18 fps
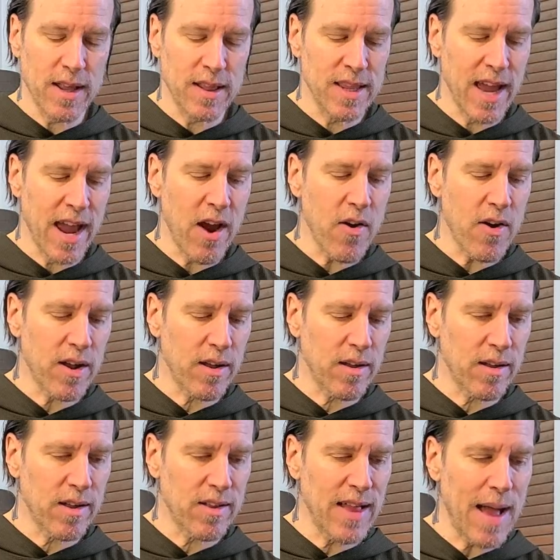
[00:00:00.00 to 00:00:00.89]
The
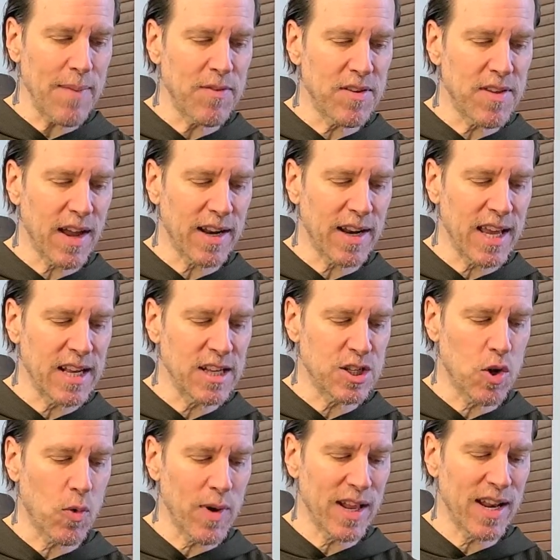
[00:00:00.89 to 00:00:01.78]
Eric Clapton technique is
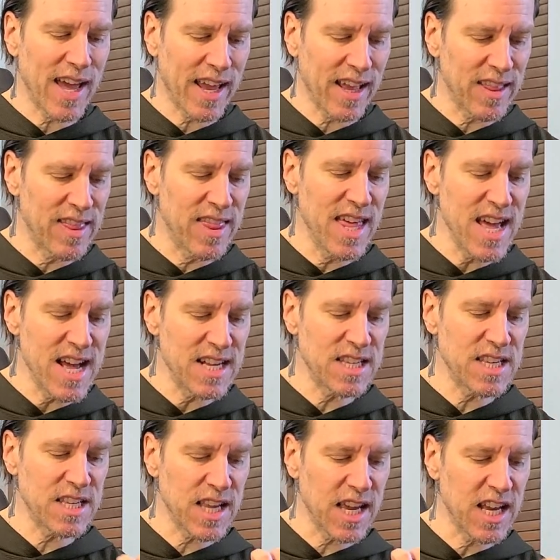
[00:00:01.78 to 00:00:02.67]
going like
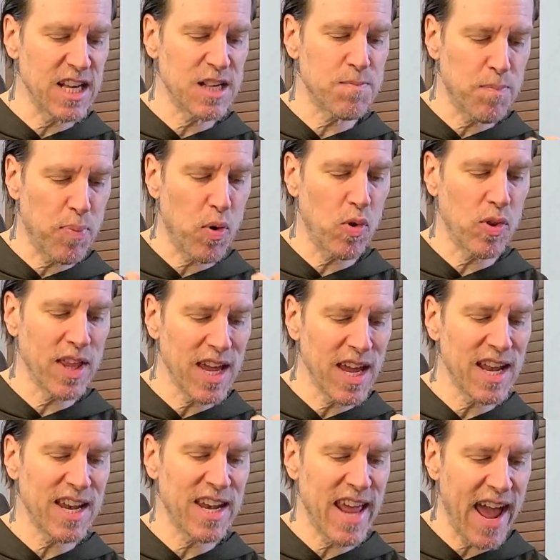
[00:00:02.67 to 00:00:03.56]
this. It's like he's pulling
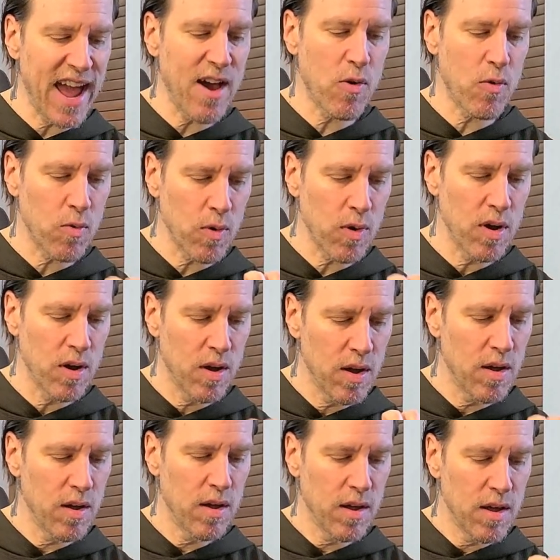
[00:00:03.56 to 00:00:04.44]
it down
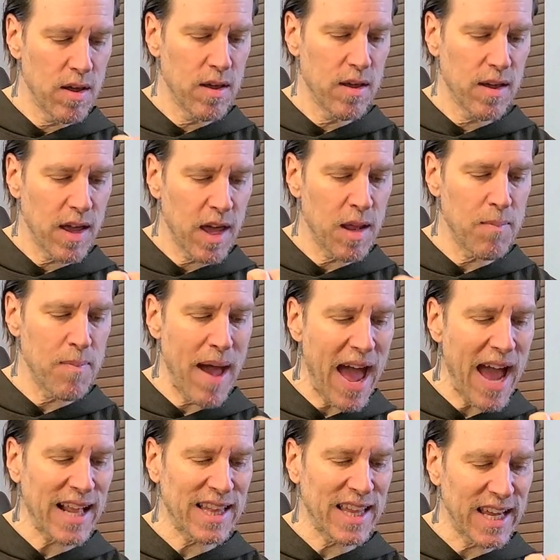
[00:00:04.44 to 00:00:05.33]
and
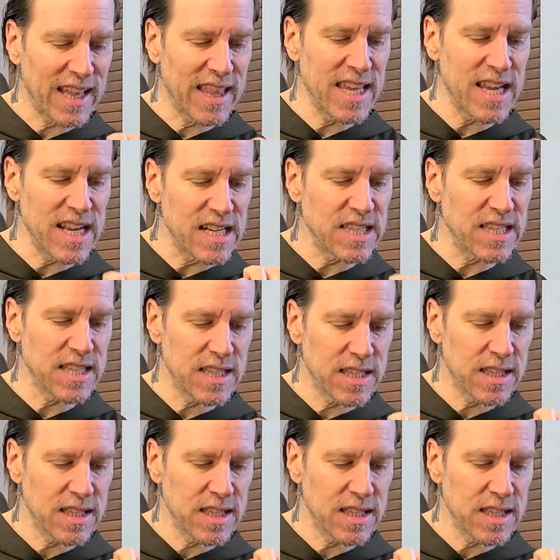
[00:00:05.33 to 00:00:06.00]
back like this.